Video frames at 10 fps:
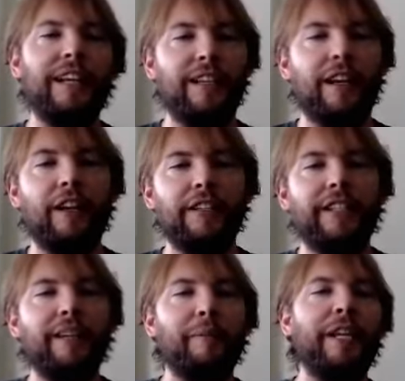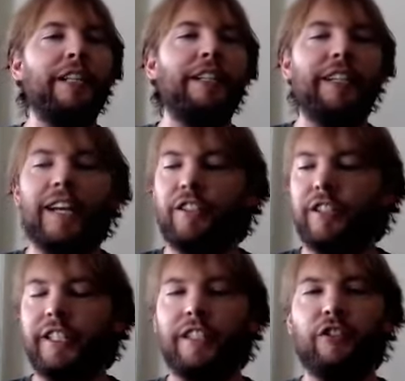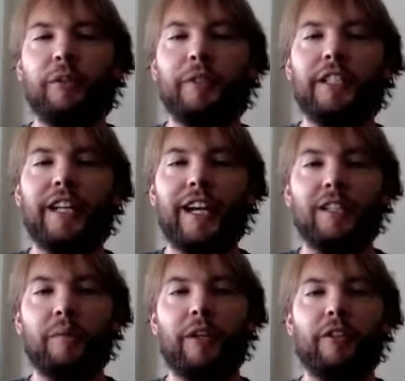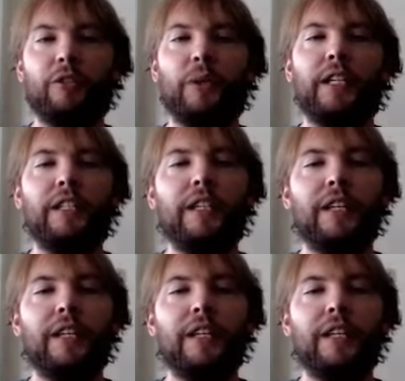are stake mining, they're naturally contributing hash power as well.